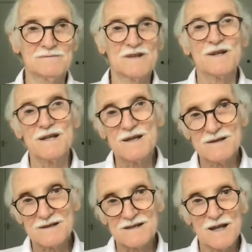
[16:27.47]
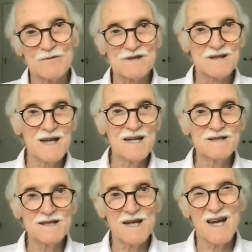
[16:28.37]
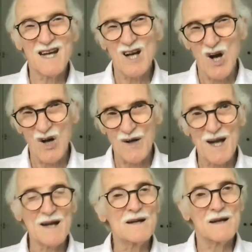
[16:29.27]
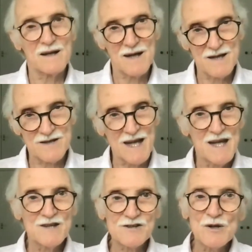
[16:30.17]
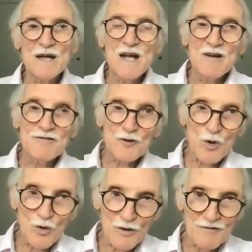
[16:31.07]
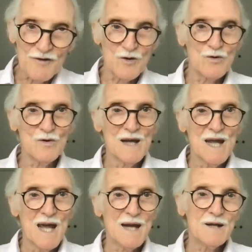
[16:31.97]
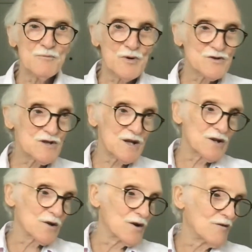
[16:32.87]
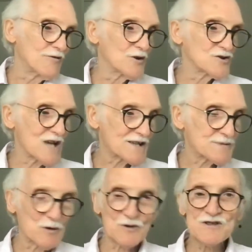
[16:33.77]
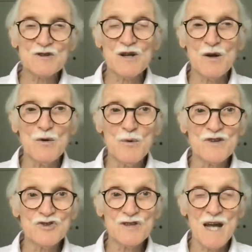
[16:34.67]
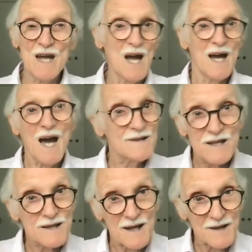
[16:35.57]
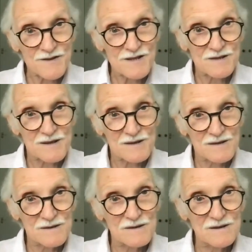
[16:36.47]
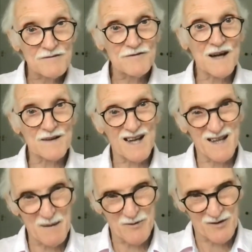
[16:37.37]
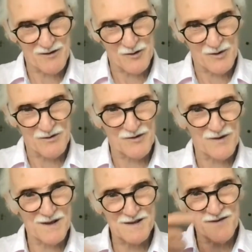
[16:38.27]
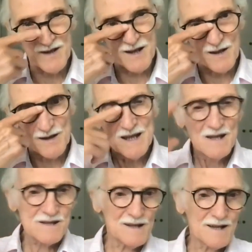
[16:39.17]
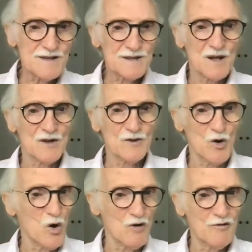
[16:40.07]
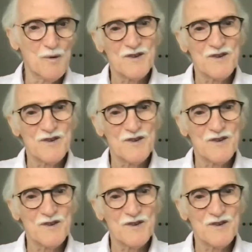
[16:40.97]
What he didn't say was an ATA Carnet, an ATA. So for all of you, and in particular for Jaspal, which I didn't answer. In fact, I kept it for this video. So let's start off